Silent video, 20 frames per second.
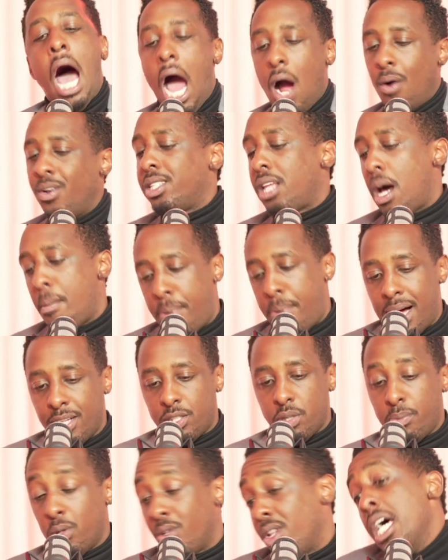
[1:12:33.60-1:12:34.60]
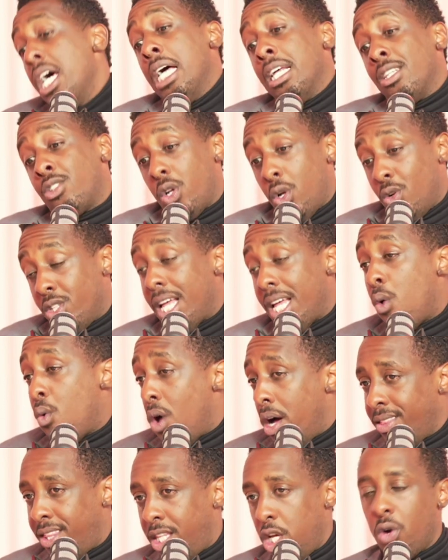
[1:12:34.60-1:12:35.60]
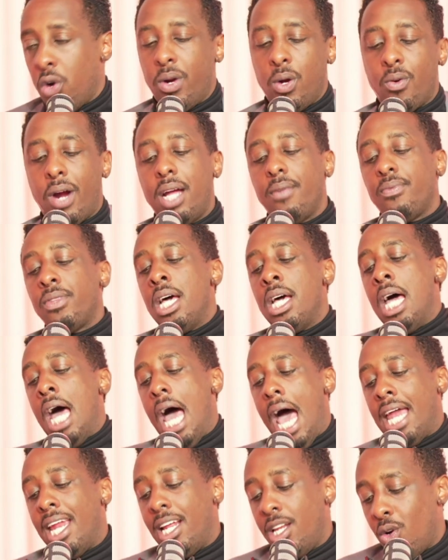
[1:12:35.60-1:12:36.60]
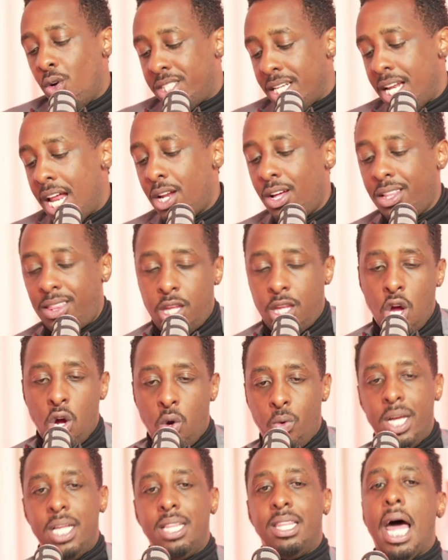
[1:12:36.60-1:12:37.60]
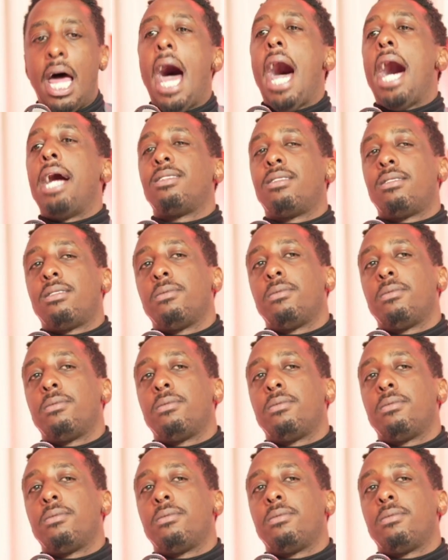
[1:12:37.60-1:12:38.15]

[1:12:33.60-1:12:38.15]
How is that possible? So there is that one theory, right? And then there is another theory that